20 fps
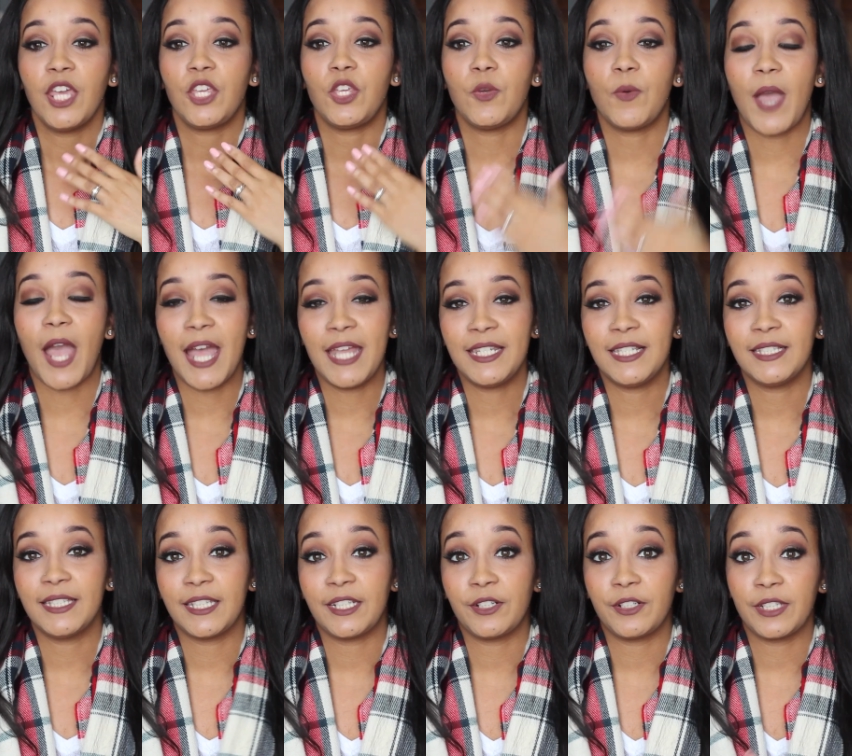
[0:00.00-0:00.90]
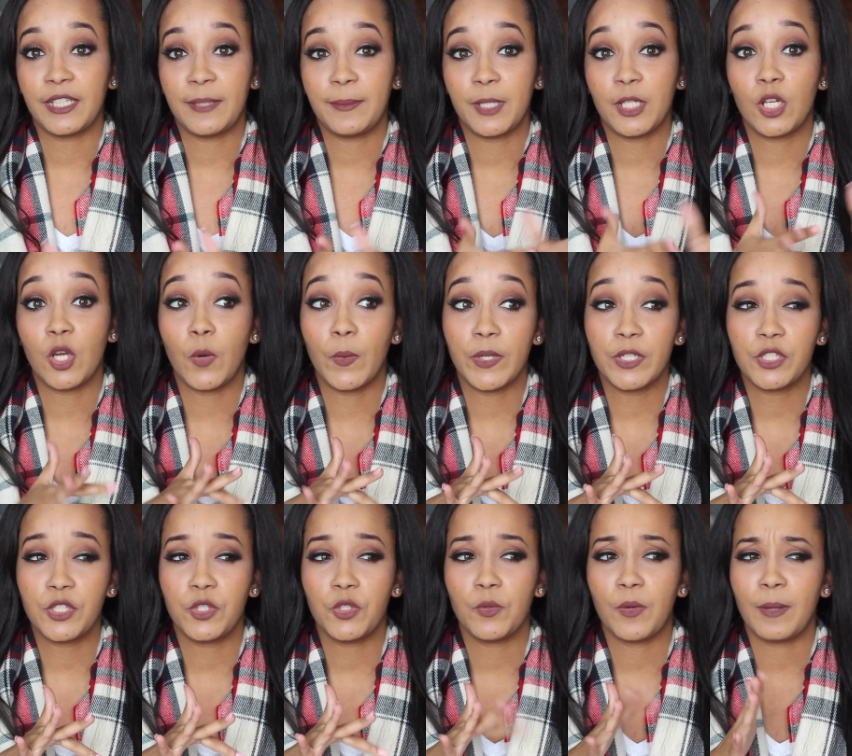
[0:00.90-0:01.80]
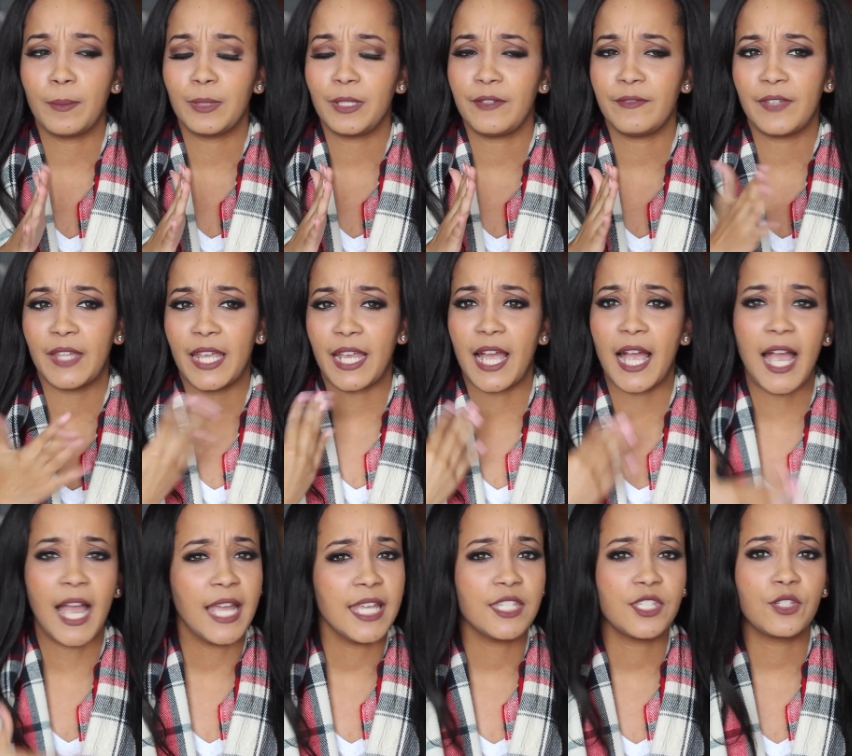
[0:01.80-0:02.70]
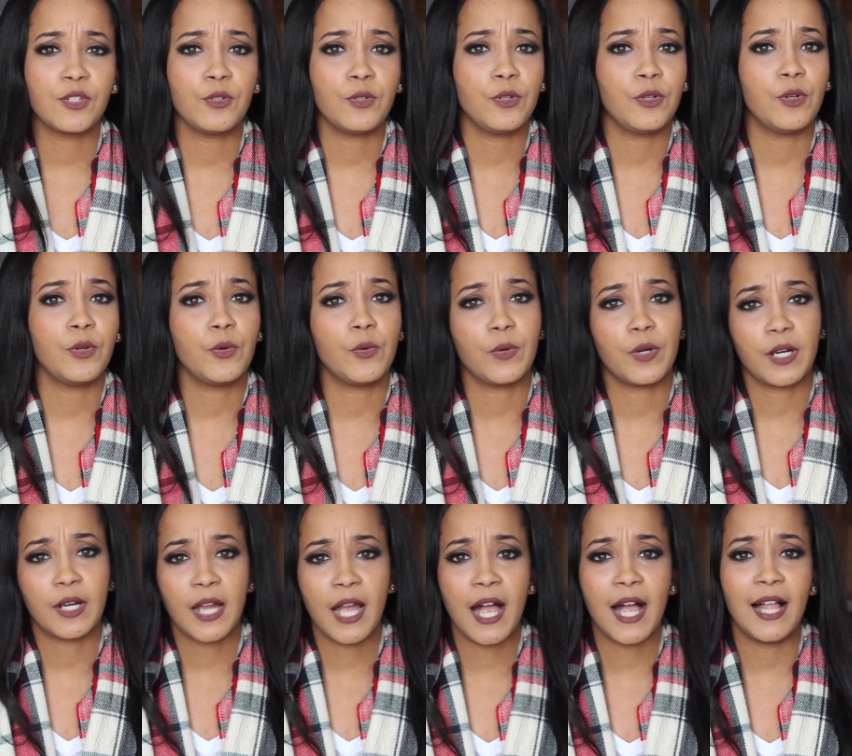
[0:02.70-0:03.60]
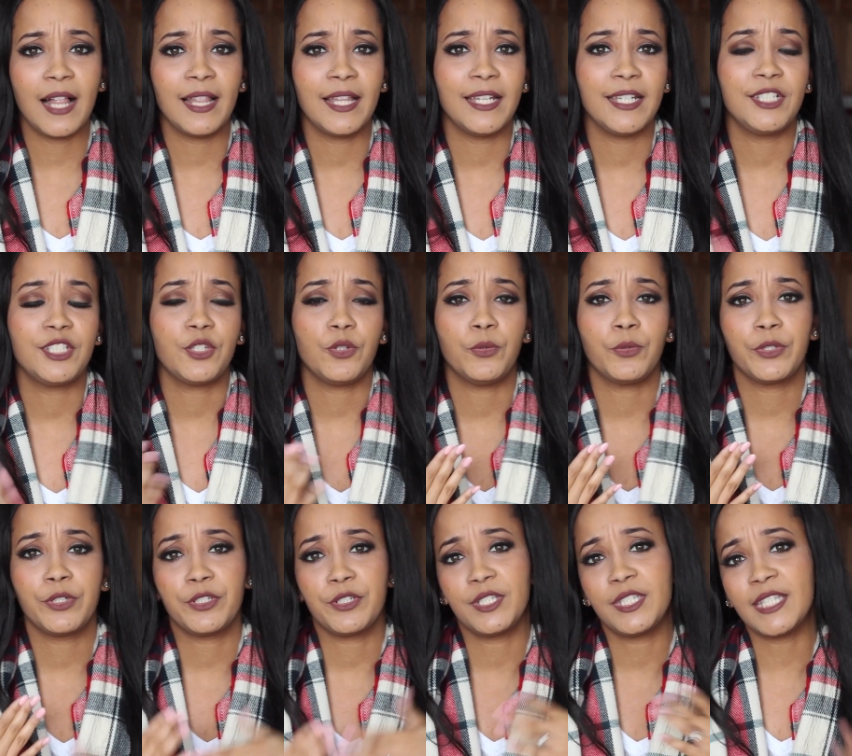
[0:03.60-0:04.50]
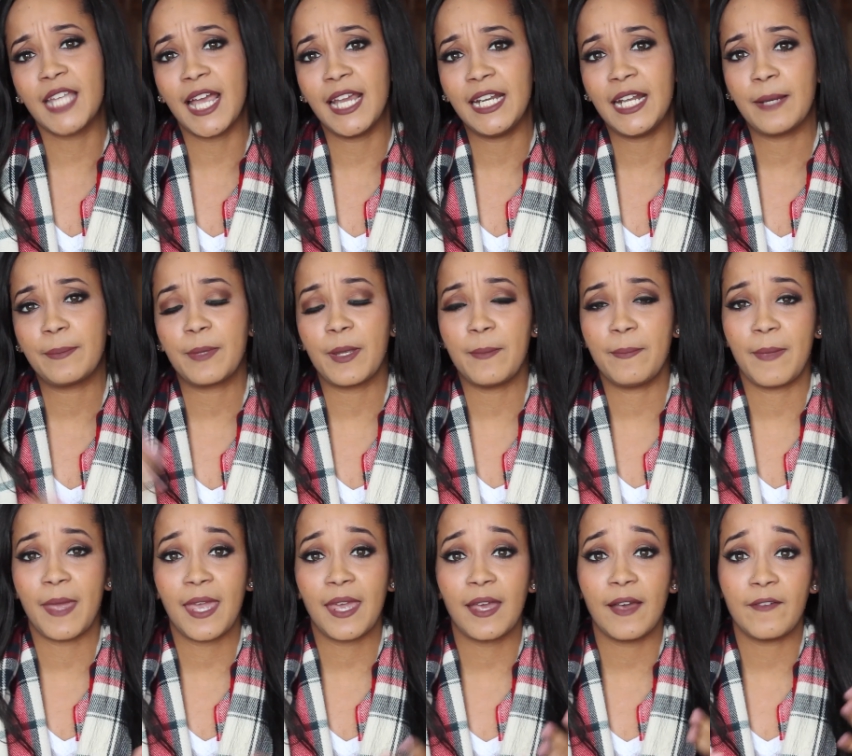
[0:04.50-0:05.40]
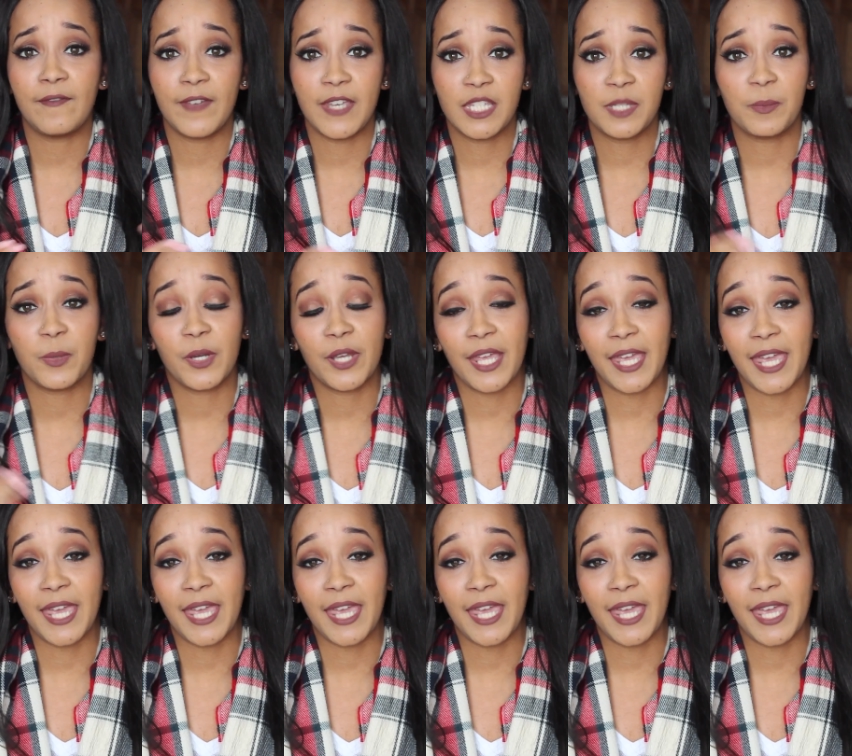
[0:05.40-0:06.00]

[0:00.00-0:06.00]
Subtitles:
you had to literally be going to, I believe, like a high school or a college in order to sign up and make a Facebook